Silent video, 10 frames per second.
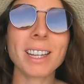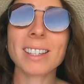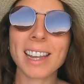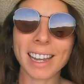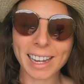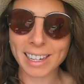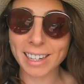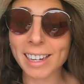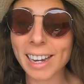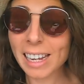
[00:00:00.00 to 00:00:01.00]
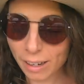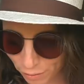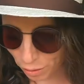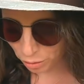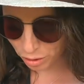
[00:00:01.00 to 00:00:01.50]
We are staying in
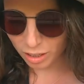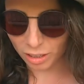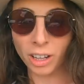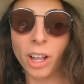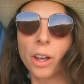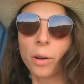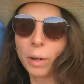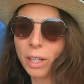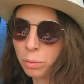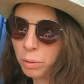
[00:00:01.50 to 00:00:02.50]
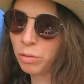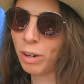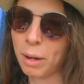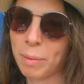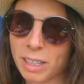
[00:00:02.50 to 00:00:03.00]
Lakeview Hostel, which was
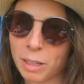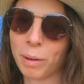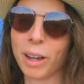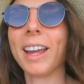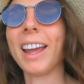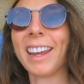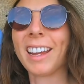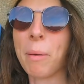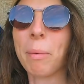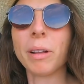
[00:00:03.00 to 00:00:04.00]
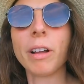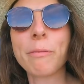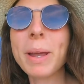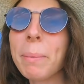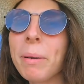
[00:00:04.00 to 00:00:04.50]
recommended by a couple
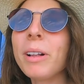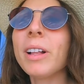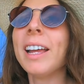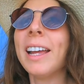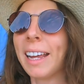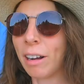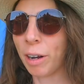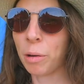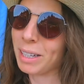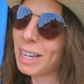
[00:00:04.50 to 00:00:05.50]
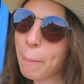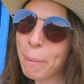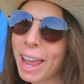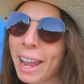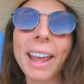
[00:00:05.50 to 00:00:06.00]
of people here in
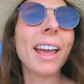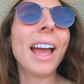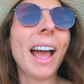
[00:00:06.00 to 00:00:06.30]
Guatapé.